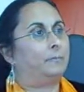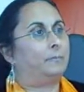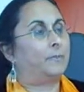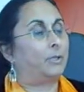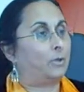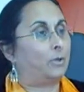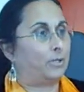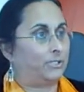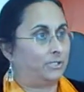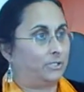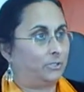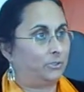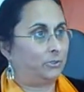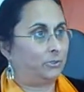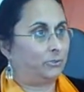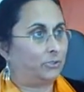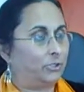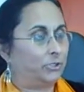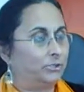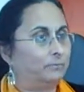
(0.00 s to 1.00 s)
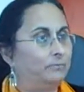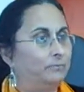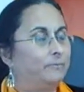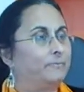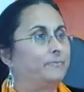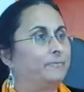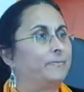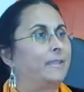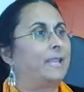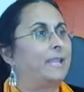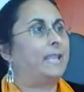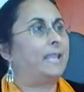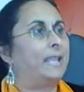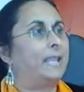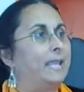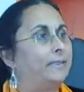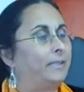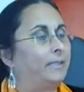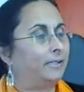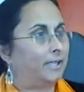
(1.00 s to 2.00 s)
the Constitution
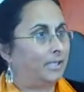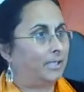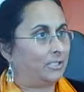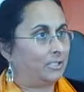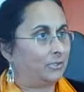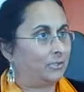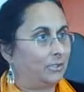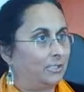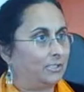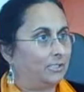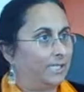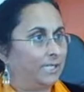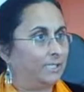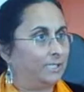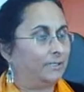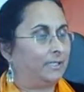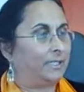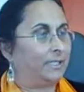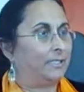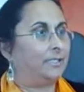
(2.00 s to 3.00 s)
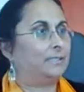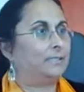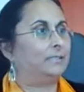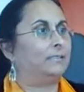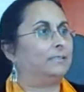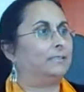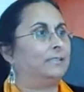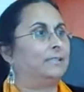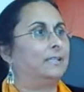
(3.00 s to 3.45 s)
and the rights contained therein.